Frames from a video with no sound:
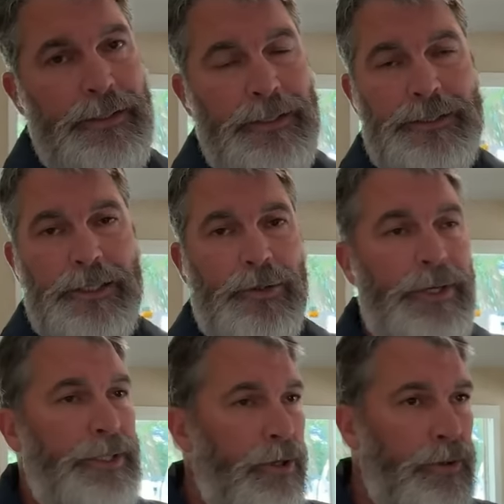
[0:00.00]
it's a
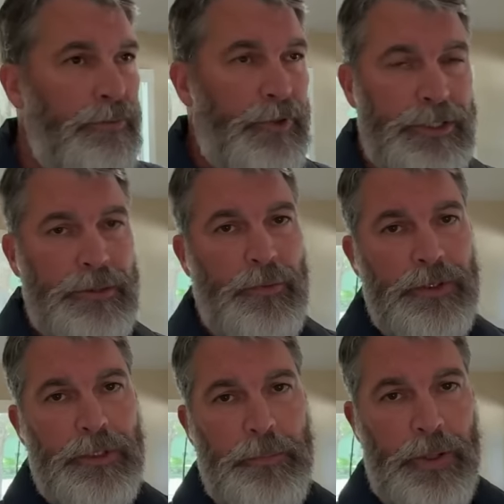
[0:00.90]
great home for
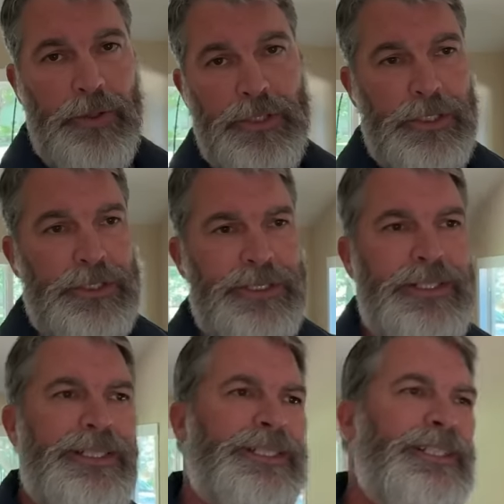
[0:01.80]
someone to purchase.
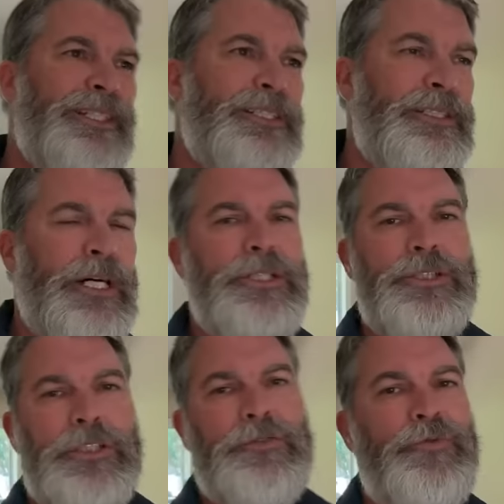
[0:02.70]
And listen, it's not
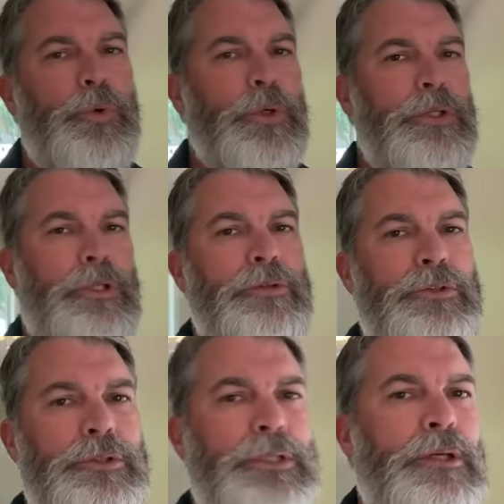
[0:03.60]
just
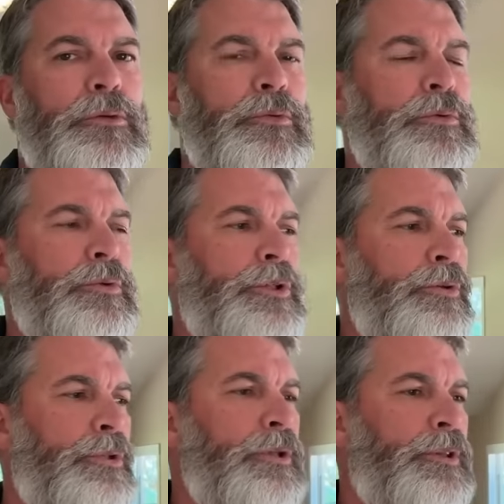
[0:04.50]
foreclosures. I don't want
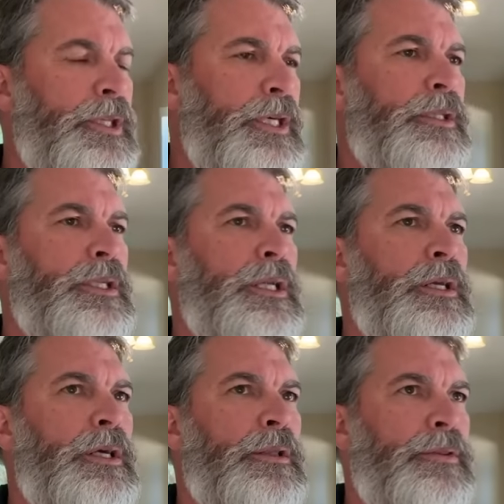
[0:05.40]
you to think that
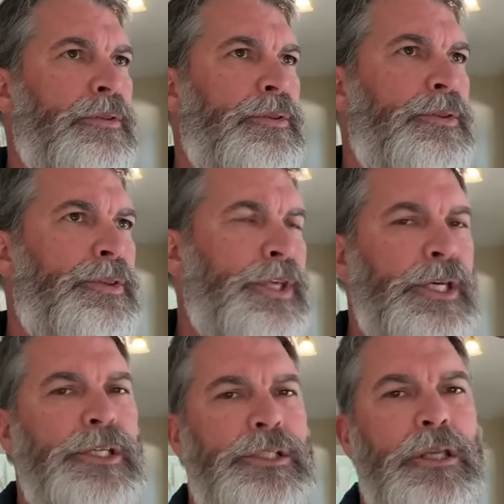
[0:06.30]

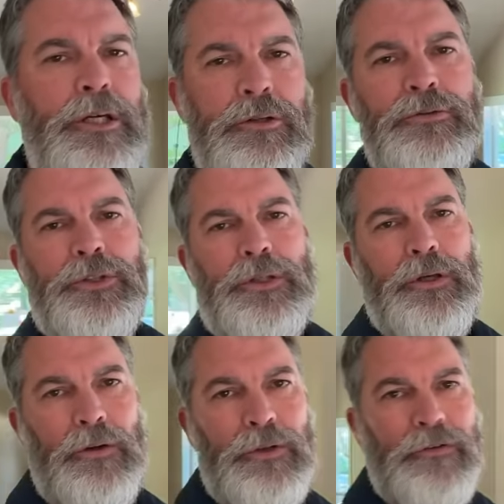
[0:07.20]
these loans are
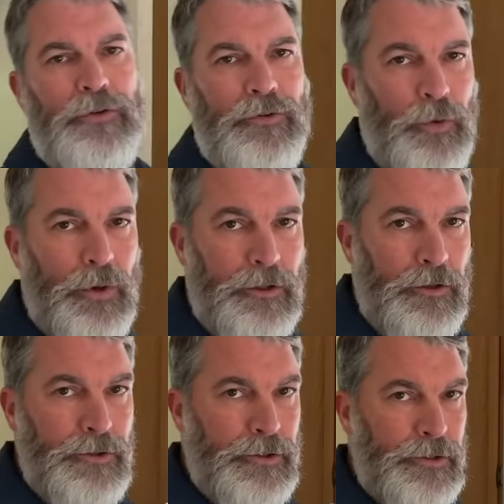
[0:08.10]
only for
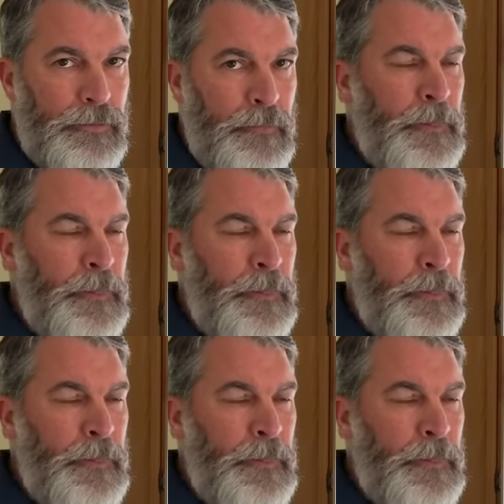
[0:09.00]
foreclosures.